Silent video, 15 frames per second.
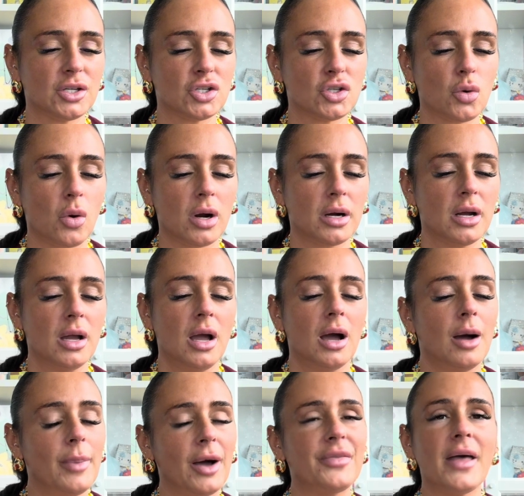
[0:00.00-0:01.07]
sure
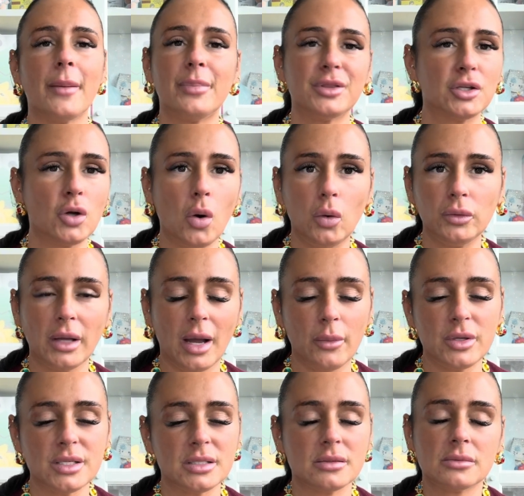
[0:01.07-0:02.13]
about that. But the gold
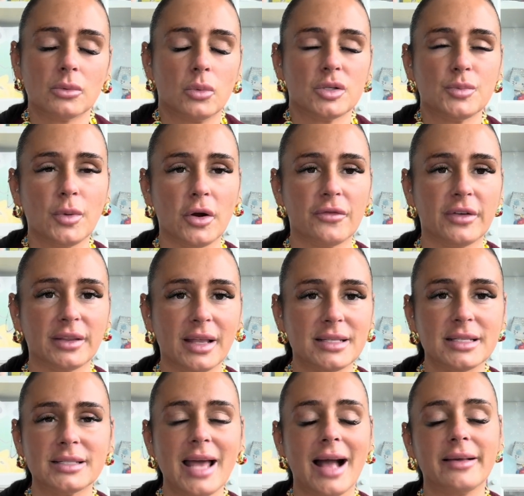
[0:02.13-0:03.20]
was perfect. That's
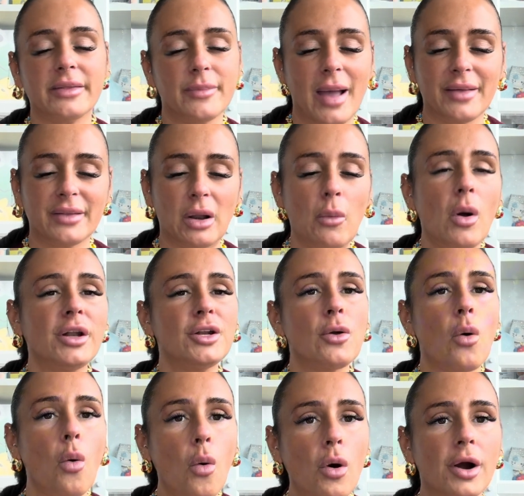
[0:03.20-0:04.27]
exactly the bag that I wanted.
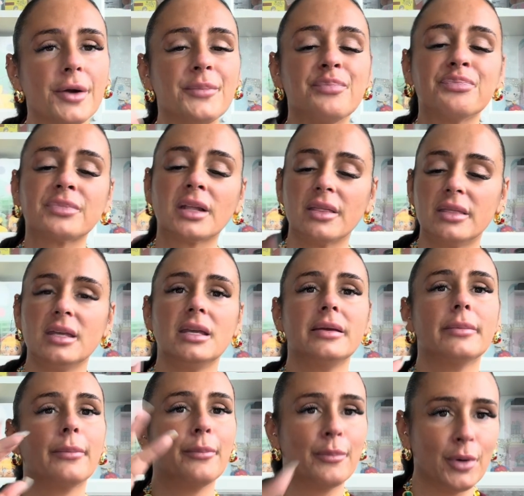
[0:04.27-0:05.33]
Or the
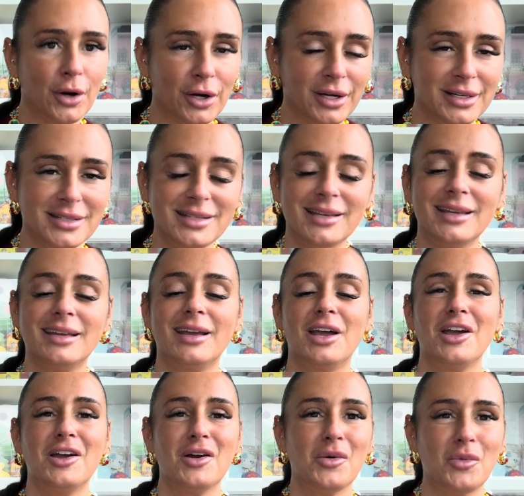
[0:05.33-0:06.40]
burgundy,
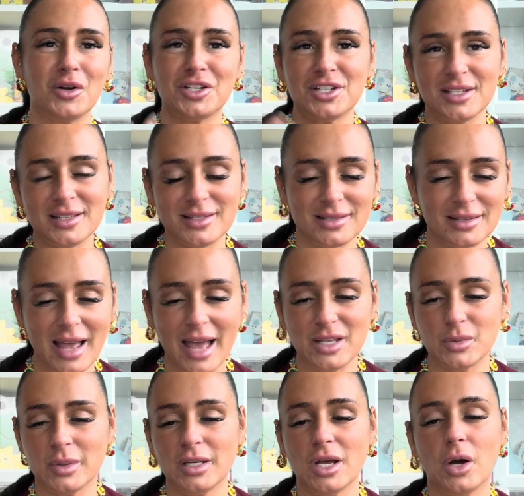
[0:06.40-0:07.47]
which is, as
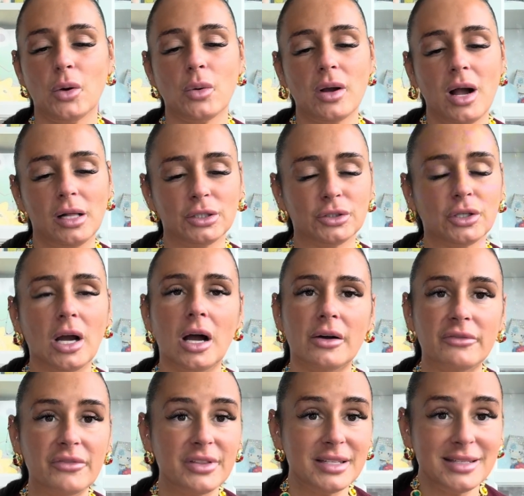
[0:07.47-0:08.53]
we know, color of
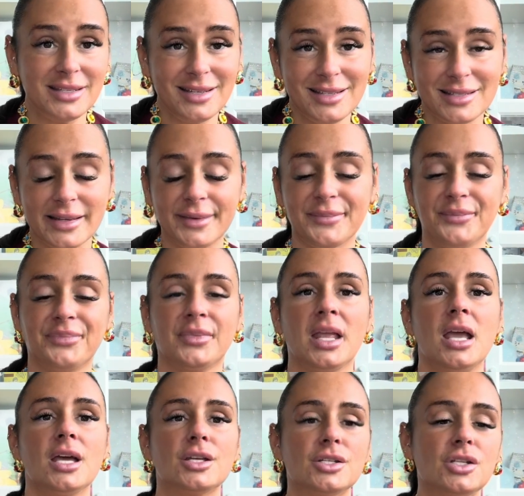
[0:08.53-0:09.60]
the season.
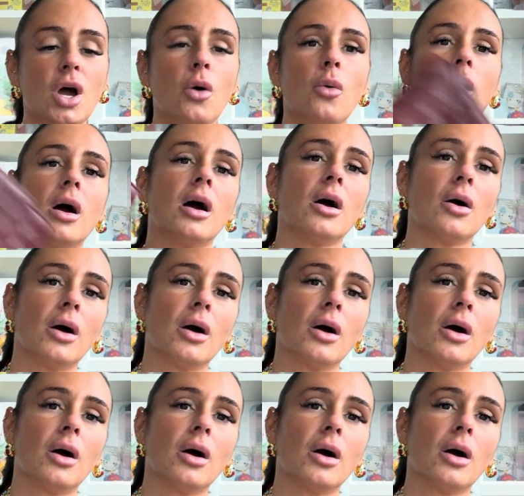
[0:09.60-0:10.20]
So